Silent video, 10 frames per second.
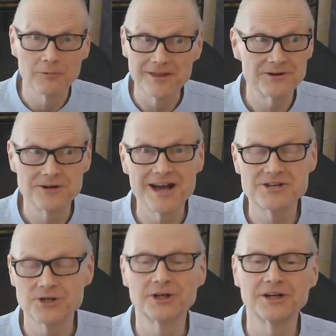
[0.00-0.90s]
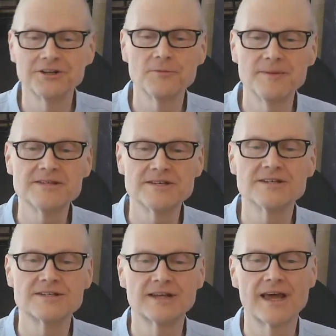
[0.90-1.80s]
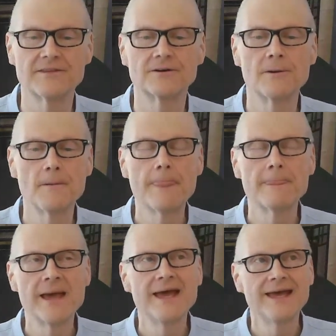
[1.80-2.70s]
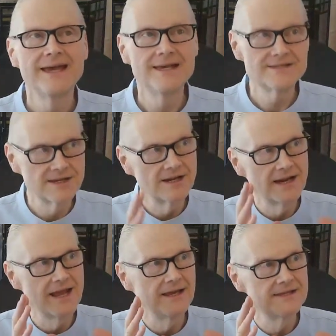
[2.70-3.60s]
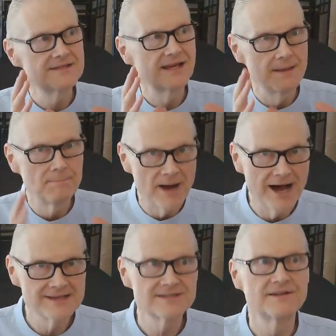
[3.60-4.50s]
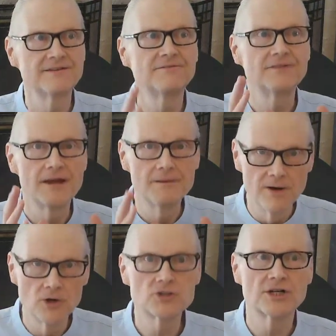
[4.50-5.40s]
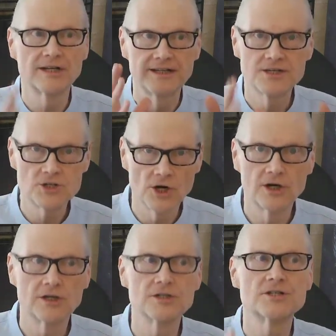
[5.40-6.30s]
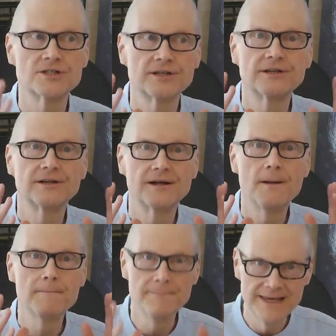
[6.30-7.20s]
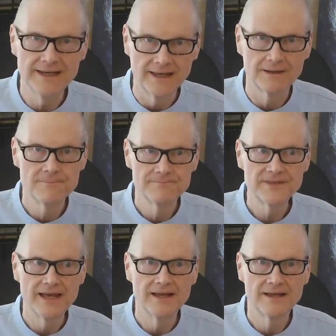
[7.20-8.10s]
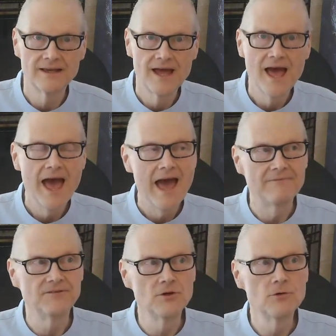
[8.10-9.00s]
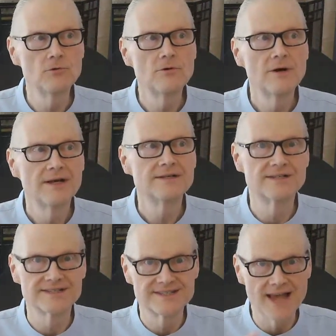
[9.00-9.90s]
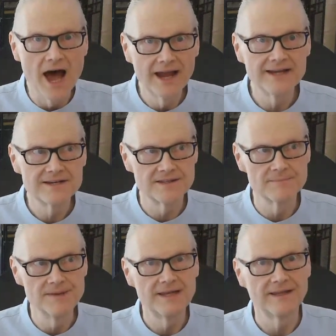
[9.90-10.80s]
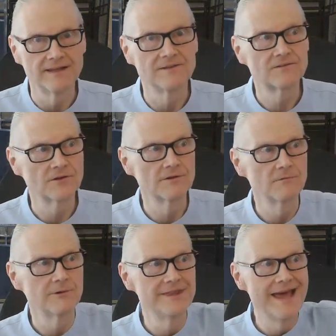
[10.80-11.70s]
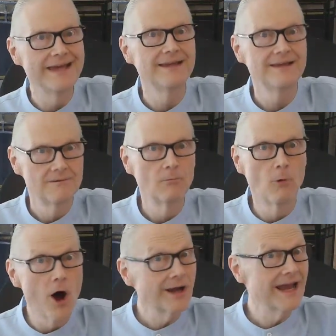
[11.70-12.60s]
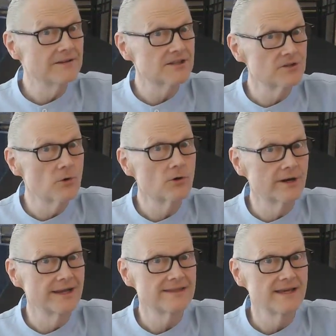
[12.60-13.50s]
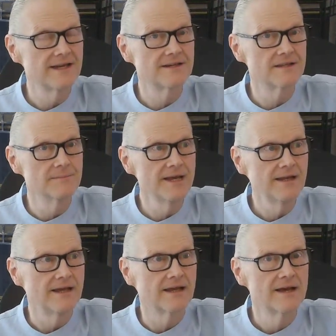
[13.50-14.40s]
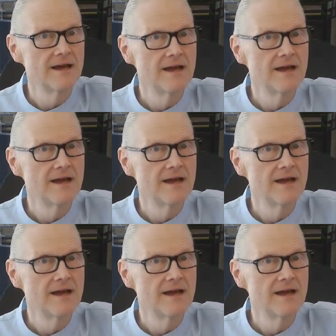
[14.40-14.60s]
whether or not you're going to do business together, is it a positive, emotionally charged meeting? Have you designed the meeting so that when they walk out the door at the end of the meeting,